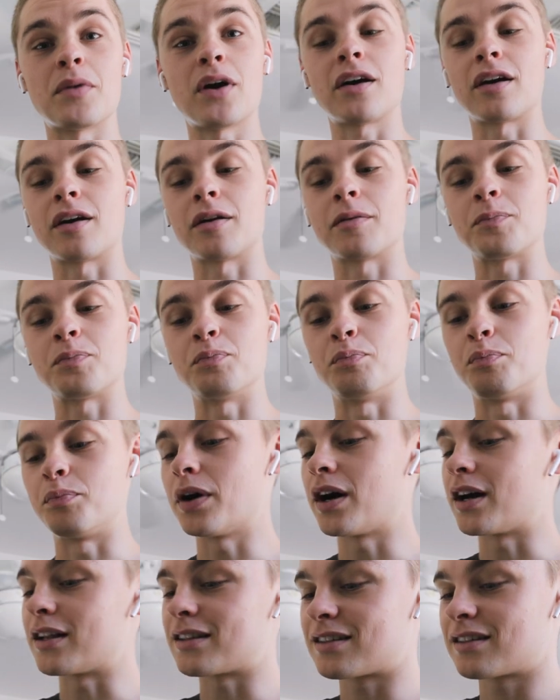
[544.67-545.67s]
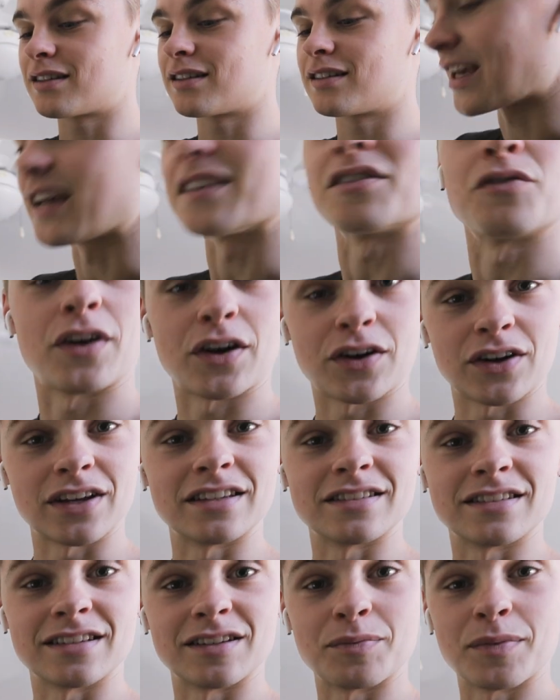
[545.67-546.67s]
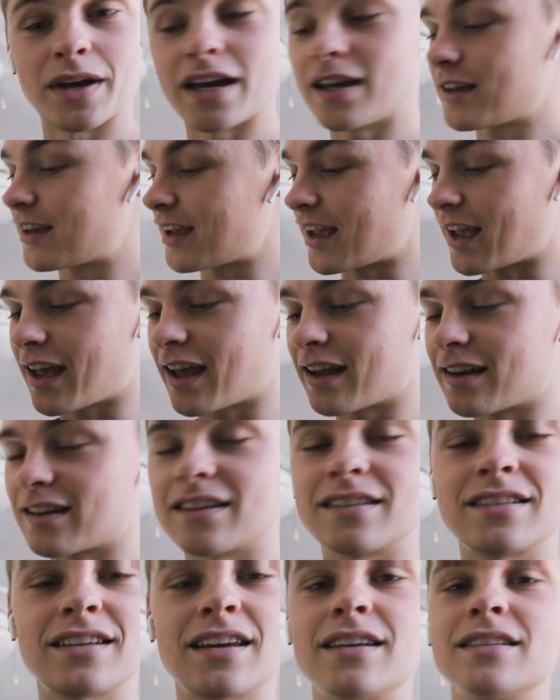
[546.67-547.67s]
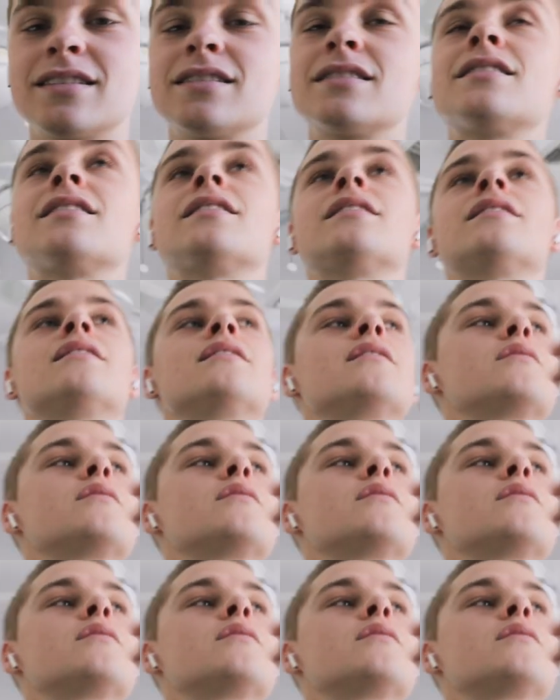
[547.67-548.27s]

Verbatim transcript: bar, but it's very easy to make and it tastes,